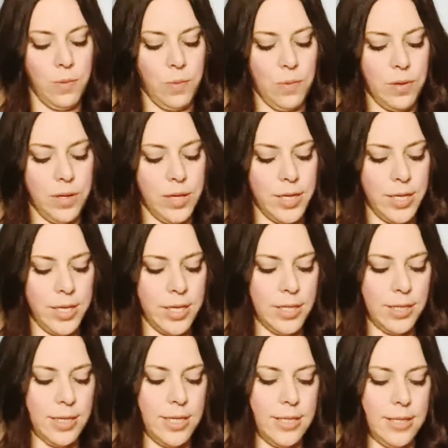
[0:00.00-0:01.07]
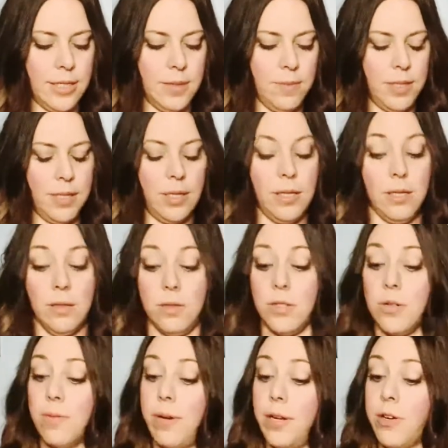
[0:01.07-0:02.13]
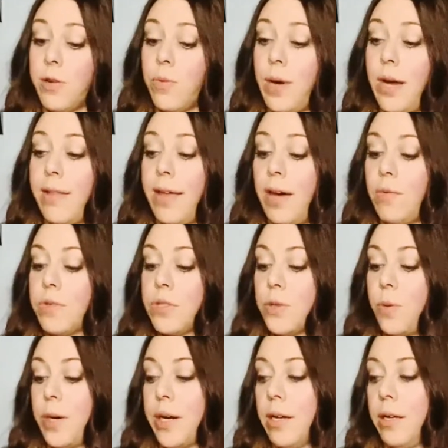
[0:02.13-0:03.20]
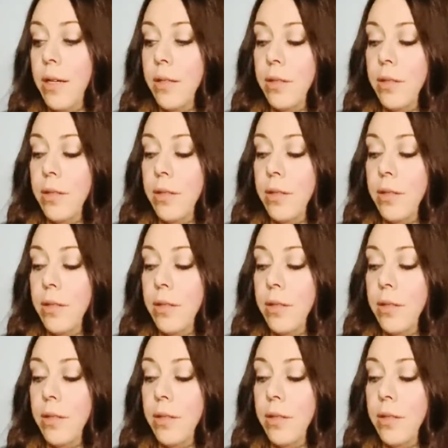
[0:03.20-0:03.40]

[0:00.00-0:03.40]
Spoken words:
What needs to be surrendered? Wow, that was quick.